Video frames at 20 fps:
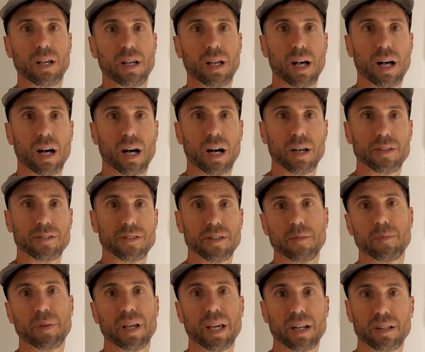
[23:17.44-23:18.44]
to
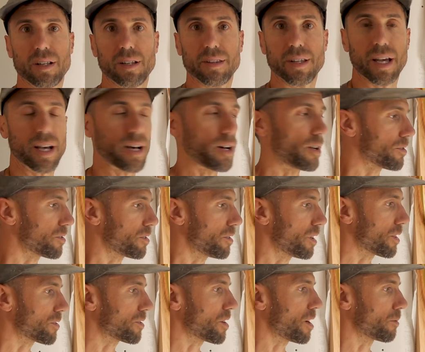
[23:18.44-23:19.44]
the panel on the house, and
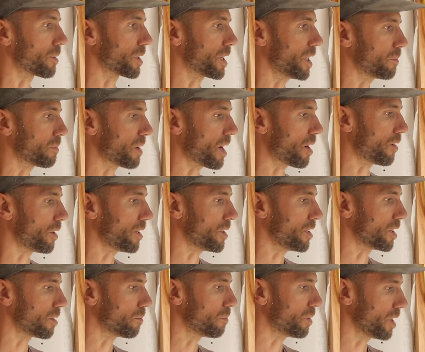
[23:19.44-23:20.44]
that's how we're getting power in
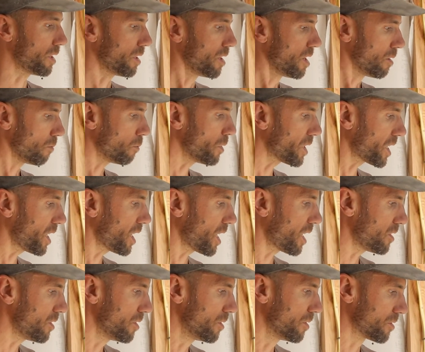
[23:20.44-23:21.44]
here. But we
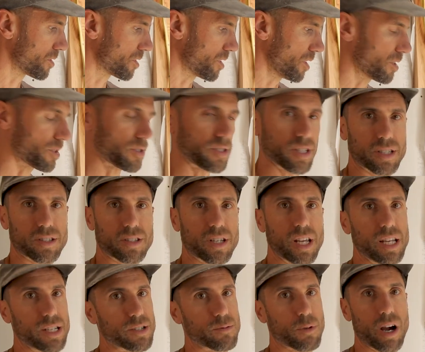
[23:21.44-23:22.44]
can't use this 6
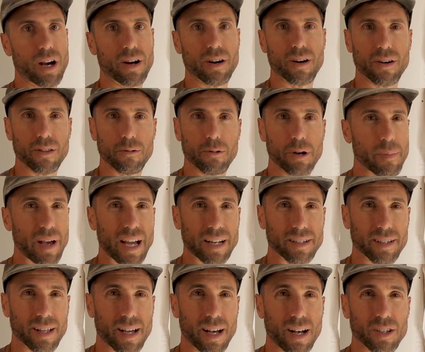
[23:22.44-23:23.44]
gauge wire all the way back
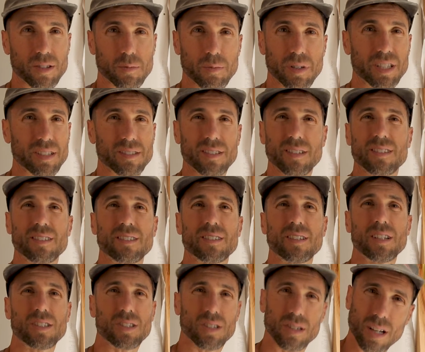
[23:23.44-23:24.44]
to the house because it's
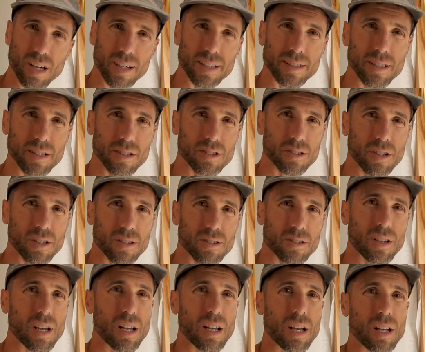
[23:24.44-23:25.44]
such a long
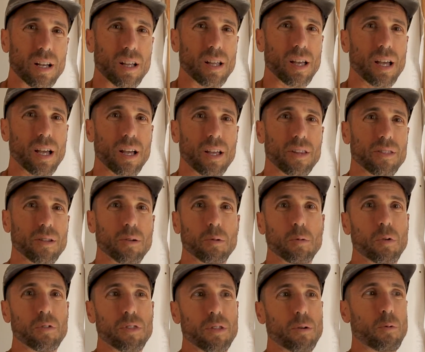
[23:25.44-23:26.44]
distance, and
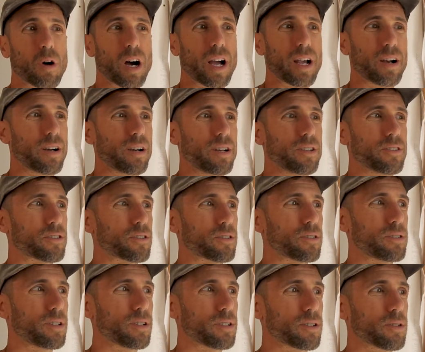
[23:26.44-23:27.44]
the wire is
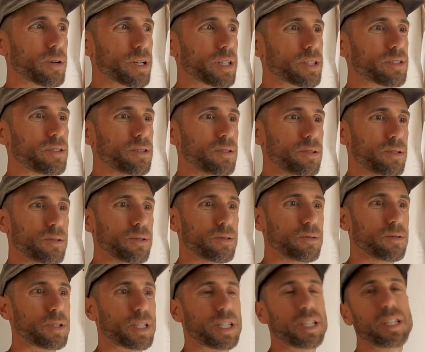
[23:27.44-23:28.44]
going
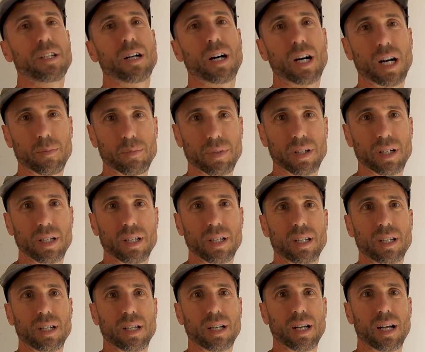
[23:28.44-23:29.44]
to heat up.
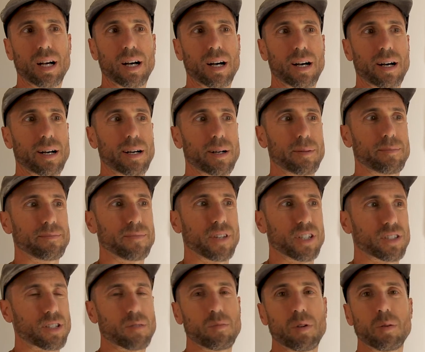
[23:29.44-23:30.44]

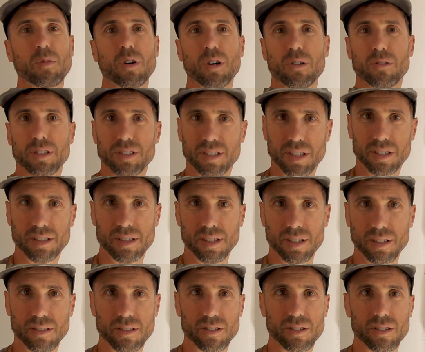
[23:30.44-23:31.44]
There's going to be more
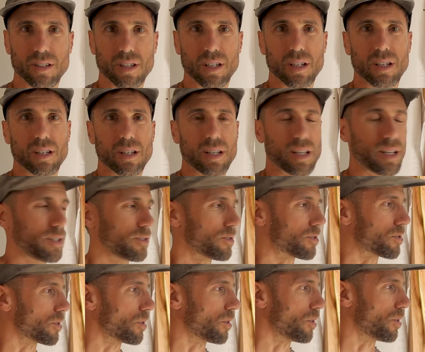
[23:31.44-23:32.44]
resistance, and
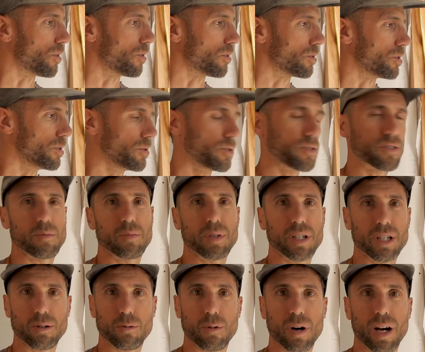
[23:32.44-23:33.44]
so use a
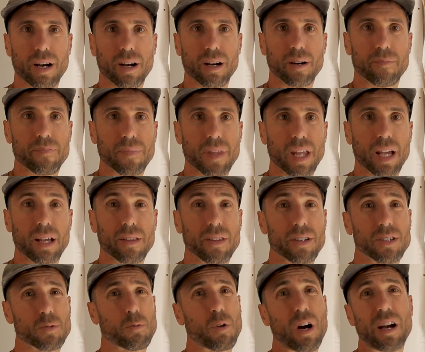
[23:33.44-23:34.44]
bigger wire. And
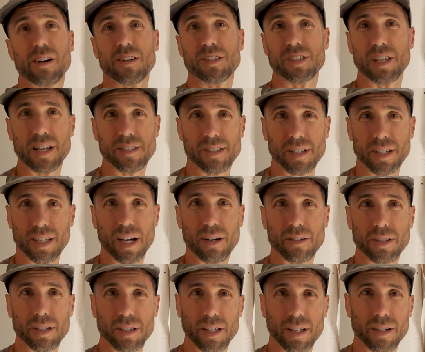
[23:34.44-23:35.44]
there's wire sizing
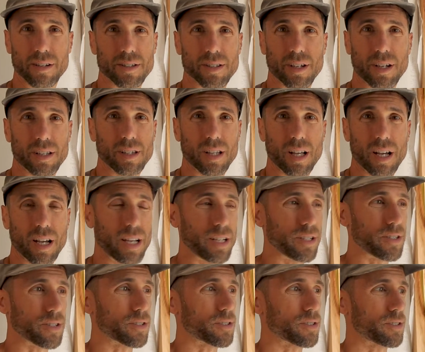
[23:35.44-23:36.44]
calculators
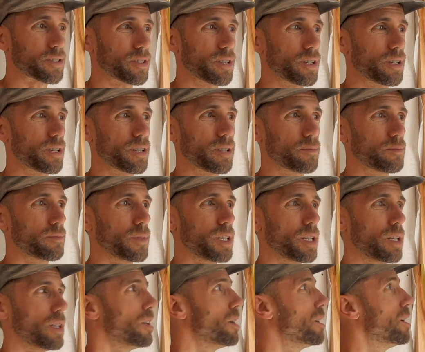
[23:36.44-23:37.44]
online. Just
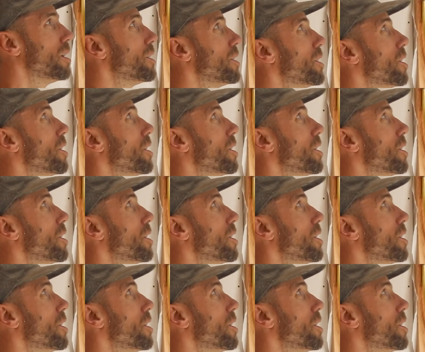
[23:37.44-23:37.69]
you